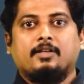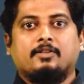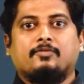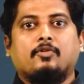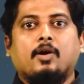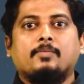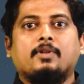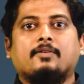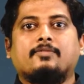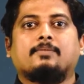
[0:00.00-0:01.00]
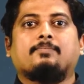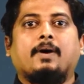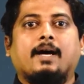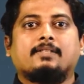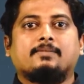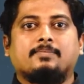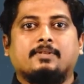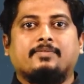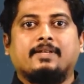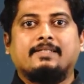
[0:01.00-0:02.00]
The formula for the past
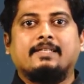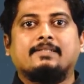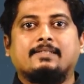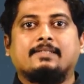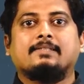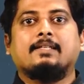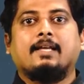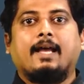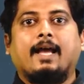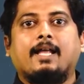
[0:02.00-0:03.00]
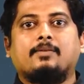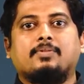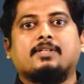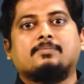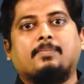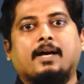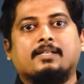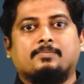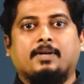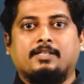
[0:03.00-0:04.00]
perfect tense is had plus
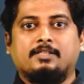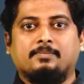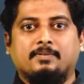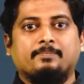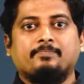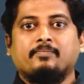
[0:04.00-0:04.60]
past participle.